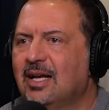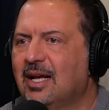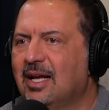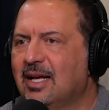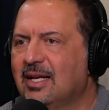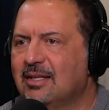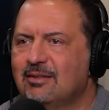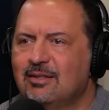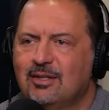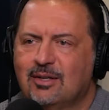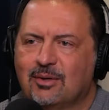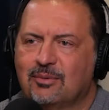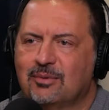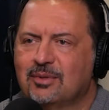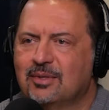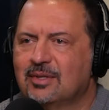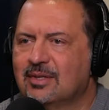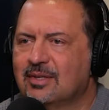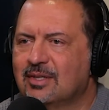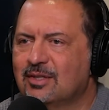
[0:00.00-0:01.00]
and
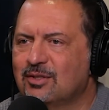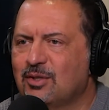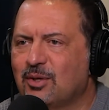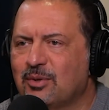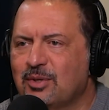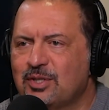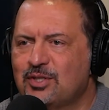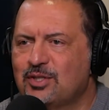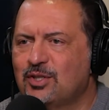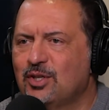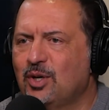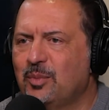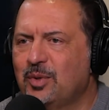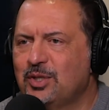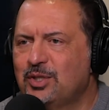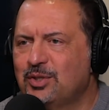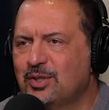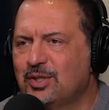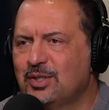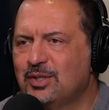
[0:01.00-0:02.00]
there's only so
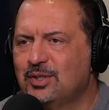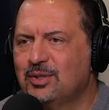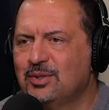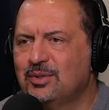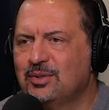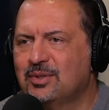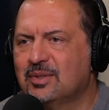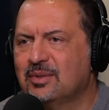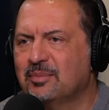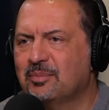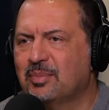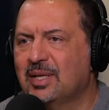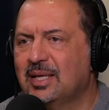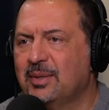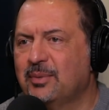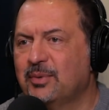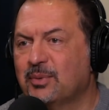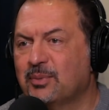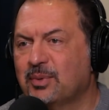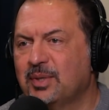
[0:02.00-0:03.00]
much you can do to play
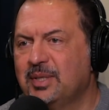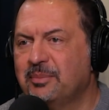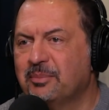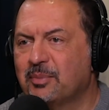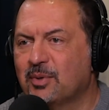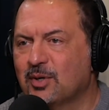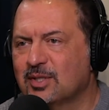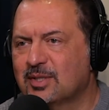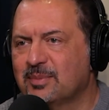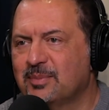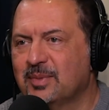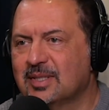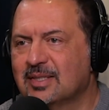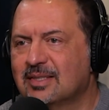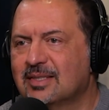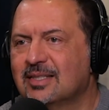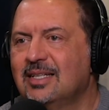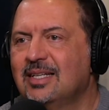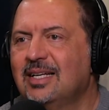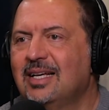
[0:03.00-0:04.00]
with
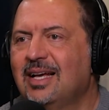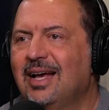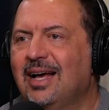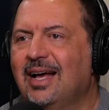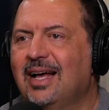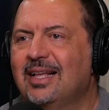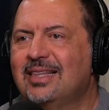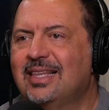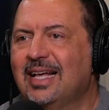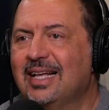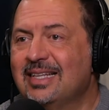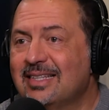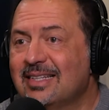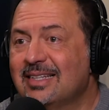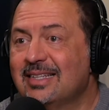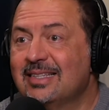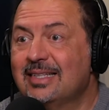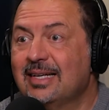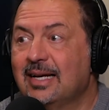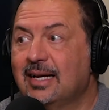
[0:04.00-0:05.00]
reimbursements. At the end
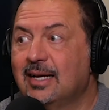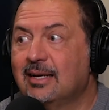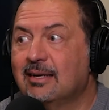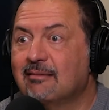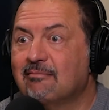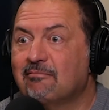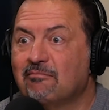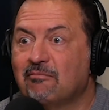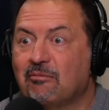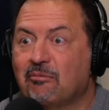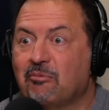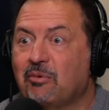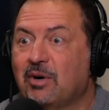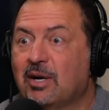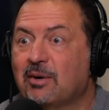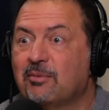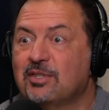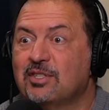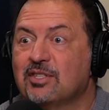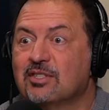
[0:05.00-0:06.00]
of the day, why
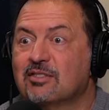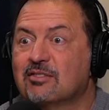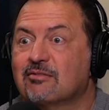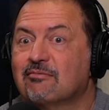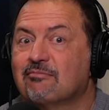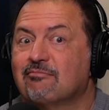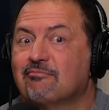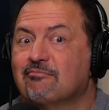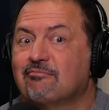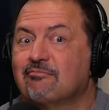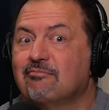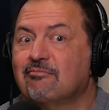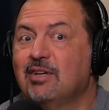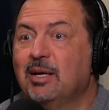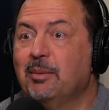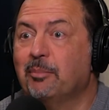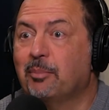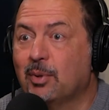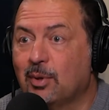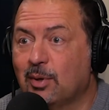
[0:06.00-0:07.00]
don't we just
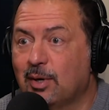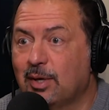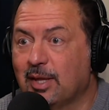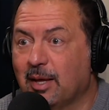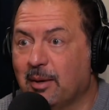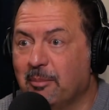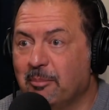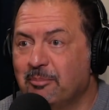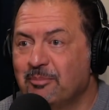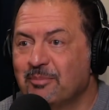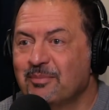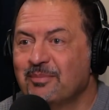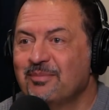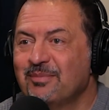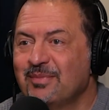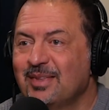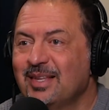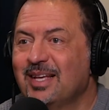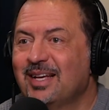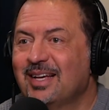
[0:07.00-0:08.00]
employ them?
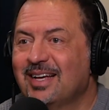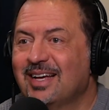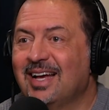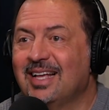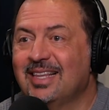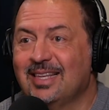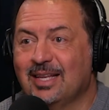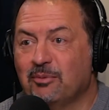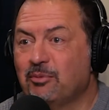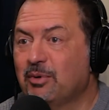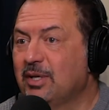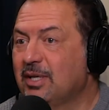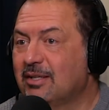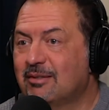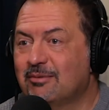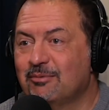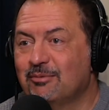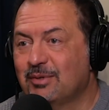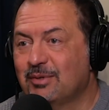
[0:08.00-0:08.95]
Yeah. And then we